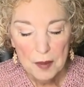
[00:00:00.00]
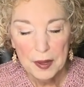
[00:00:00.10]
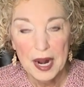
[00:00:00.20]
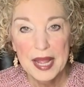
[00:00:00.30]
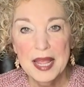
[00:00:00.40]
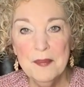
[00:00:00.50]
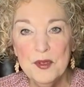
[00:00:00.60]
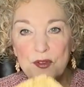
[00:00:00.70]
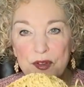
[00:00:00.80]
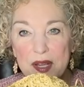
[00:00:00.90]
but I am
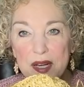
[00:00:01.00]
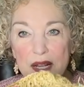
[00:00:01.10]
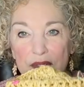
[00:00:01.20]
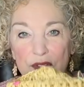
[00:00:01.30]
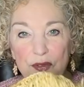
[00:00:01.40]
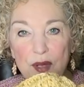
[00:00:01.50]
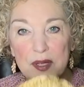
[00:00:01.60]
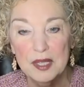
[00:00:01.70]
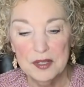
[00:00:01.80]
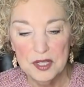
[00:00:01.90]
using it in the
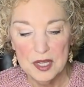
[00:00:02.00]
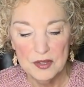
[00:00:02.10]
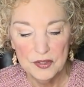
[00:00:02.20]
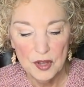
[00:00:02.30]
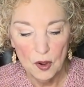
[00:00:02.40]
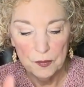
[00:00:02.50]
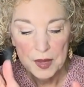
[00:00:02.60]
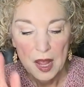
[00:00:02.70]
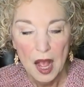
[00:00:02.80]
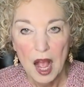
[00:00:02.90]
Sunlit Tee. So
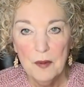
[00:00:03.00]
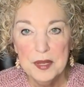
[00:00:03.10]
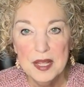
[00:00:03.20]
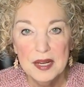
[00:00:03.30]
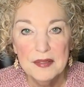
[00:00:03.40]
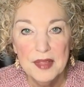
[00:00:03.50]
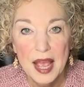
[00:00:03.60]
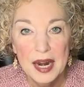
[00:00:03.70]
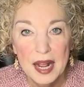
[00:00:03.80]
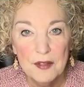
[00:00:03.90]
I'll be getting
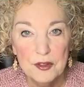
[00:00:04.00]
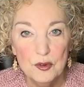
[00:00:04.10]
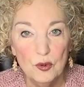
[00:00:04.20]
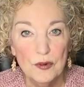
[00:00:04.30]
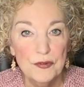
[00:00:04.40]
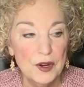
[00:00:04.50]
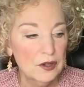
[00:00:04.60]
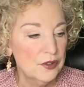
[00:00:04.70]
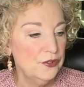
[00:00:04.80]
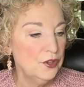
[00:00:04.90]
that out the door
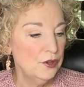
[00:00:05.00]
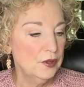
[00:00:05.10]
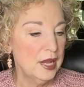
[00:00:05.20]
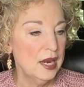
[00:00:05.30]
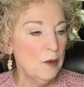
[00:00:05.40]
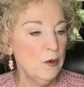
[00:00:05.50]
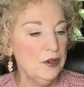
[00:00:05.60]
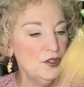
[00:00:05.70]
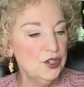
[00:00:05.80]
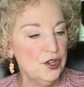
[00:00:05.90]
fairly soon. And I
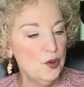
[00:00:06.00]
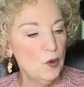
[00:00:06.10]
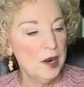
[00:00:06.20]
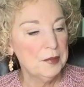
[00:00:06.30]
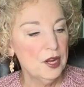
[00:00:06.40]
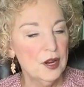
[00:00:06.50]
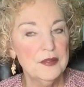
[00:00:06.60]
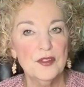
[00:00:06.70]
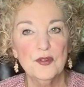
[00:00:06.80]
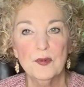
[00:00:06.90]
wanted to show you what I'm
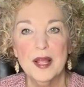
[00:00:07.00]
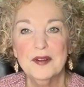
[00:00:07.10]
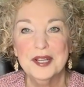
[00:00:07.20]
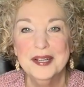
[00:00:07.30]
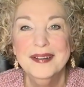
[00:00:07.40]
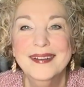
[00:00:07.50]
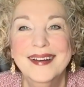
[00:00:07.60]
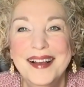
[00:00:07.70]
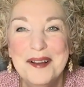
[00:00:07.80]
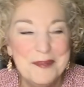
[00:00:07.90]
carrying this around in
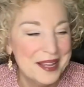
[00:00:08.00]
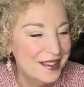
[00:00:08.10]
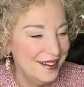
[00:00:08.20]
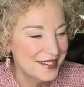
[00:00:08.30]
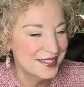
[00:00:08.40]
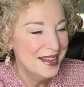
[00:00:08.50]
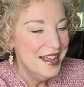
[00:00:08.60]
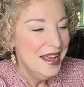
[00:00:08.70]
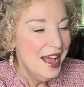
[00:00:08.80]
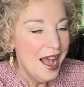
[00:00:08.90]
because
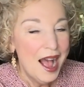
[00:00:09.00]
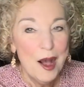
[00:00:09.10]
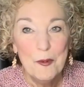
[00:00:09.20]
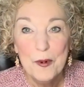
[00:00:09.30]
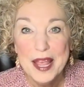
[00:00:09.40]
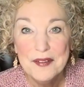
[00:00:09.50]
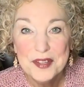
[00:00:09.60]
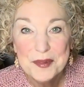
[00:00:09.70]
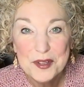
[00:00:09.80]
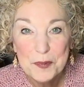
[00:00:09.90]
we have
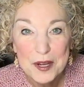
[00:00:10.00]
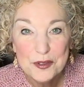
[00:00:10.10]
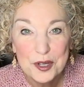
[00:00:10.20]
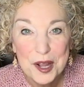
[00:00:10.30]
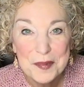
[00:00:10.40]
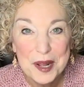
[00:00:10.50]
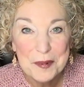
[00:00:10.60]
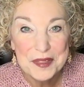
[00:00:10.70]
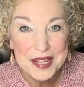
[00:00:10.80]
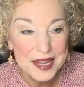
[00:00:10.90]
something special coming
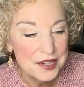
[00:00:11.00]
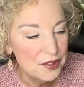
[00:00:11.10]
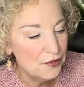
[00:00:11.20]
up at the end of the